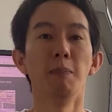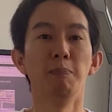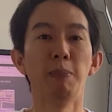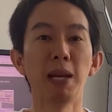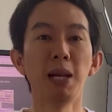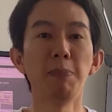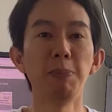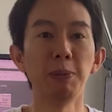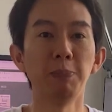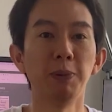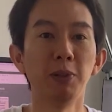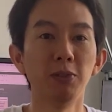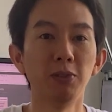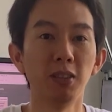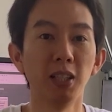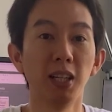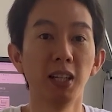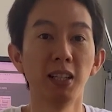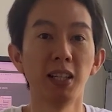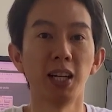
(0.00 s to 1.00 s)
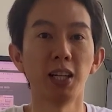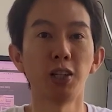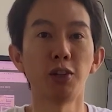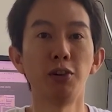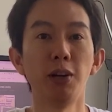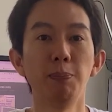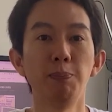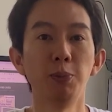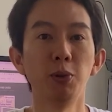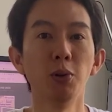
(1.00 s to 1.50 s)
Many people think that
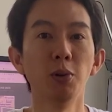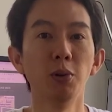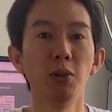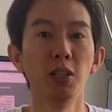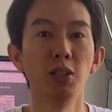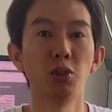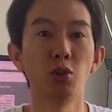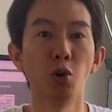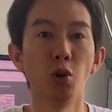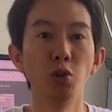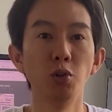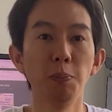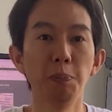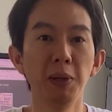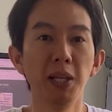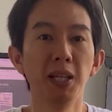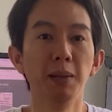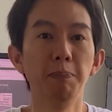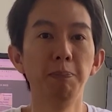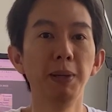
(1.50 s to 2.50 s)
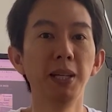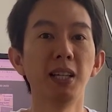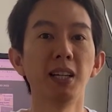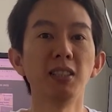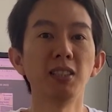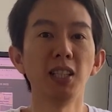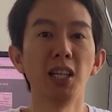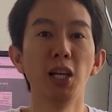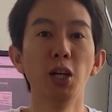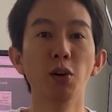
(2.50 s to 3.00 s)
crypto is going to be the
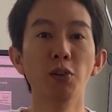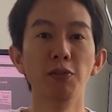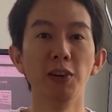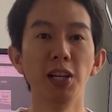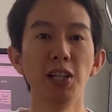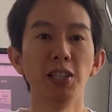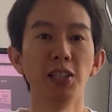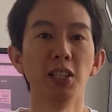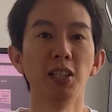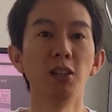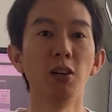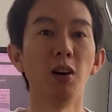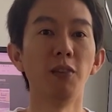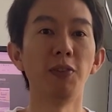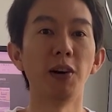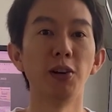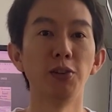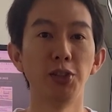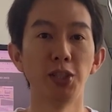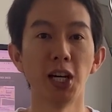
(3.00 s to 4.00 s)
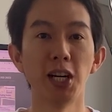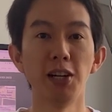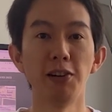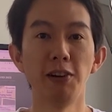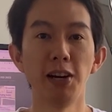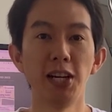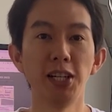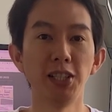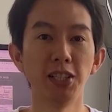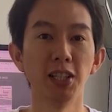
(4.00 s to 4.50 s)
biggest innovation of our
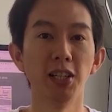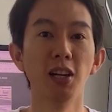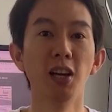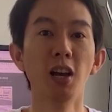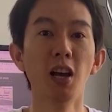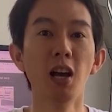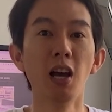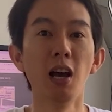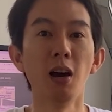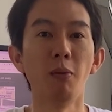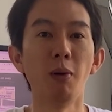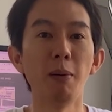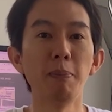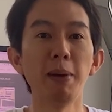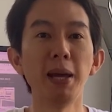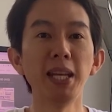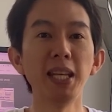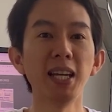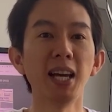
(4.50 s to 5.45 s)
generation, while many